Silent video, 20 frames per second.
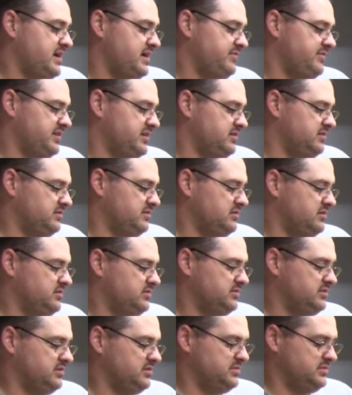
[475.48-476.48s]
Yeah, I've had good luck
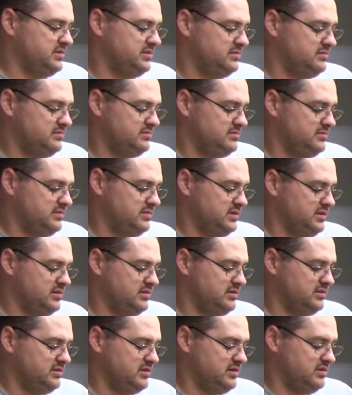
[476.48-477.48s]
with them, and you
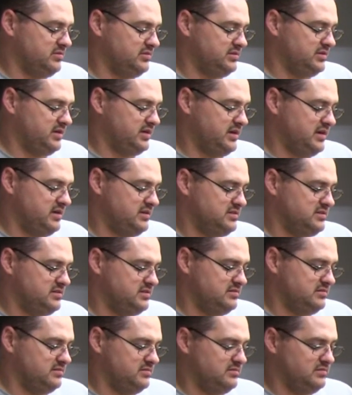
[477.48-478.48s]
know, I talked with the guys,
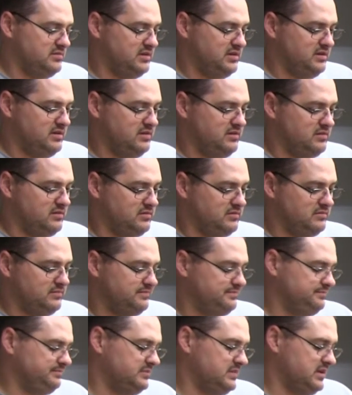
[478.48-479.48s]
and you know,
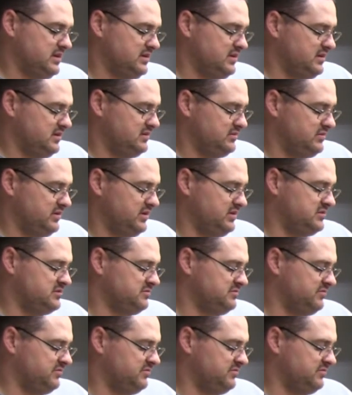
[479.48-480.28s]
reading some